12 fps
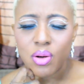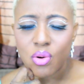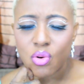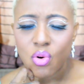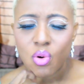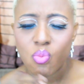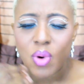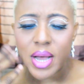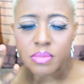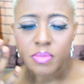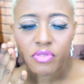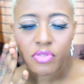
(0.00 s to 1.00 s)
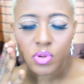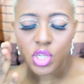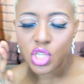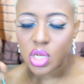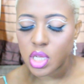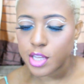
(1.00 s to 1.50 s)
oh god, why is my
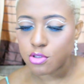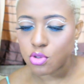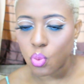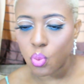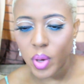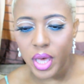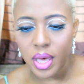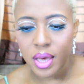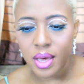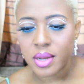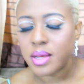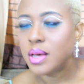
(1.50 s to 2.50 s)
foundation looking so weird?